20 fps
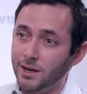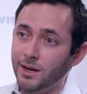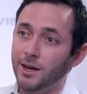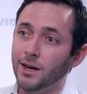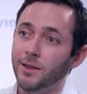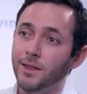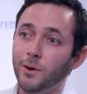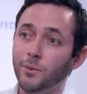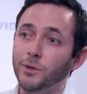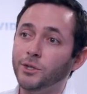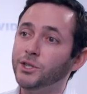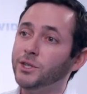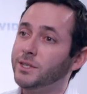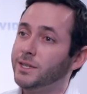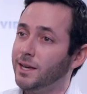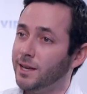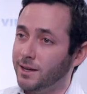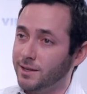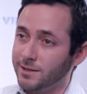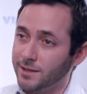Uh, they were
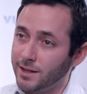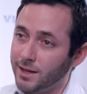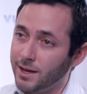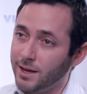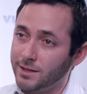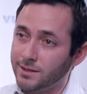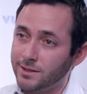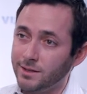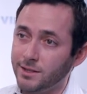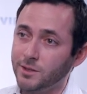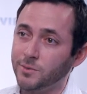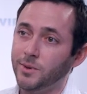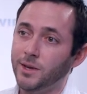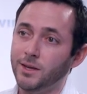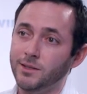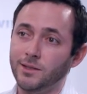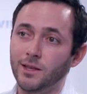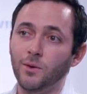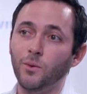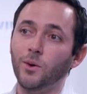just getting into the content
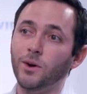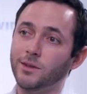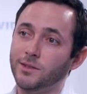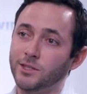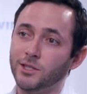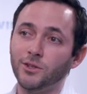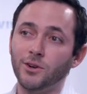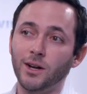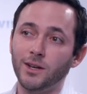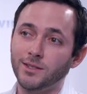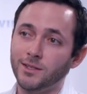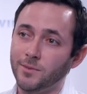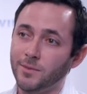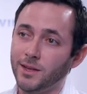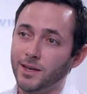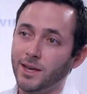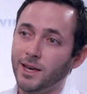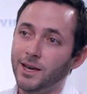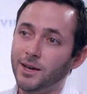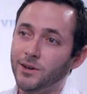space, they wanted to try
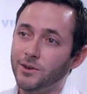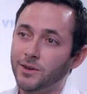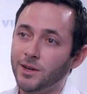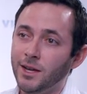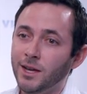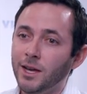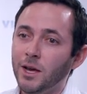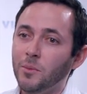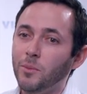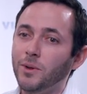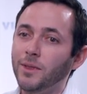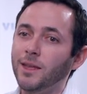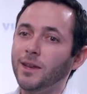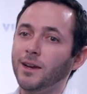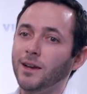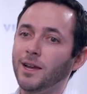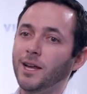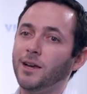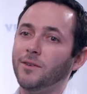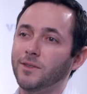something out, but they
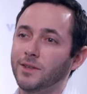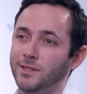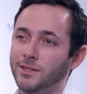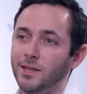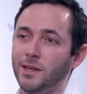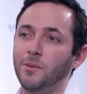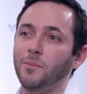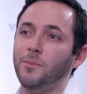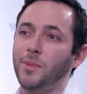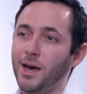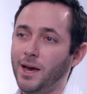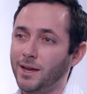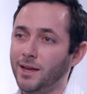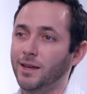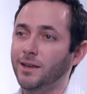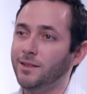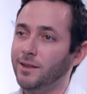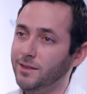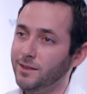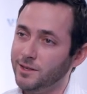didn't have the same
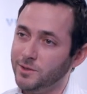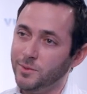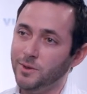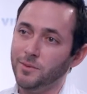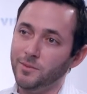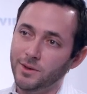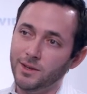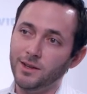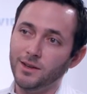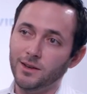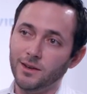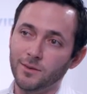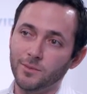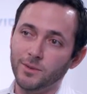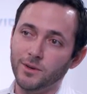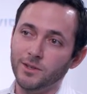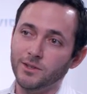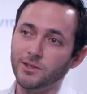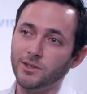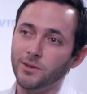backing that these big media
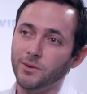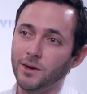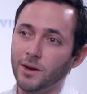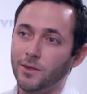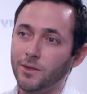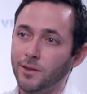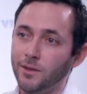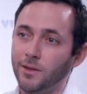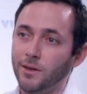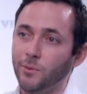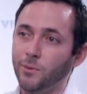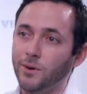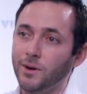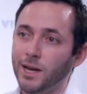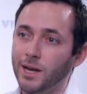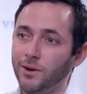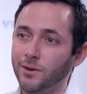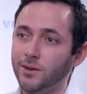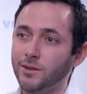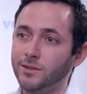companies do, and I think that we're
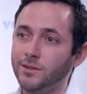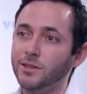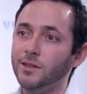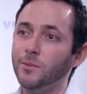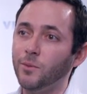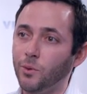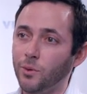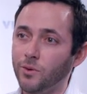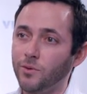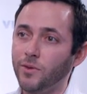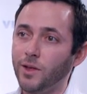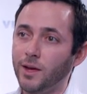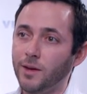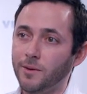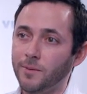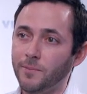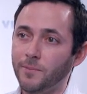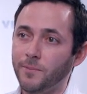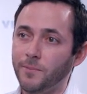now going to see more of that.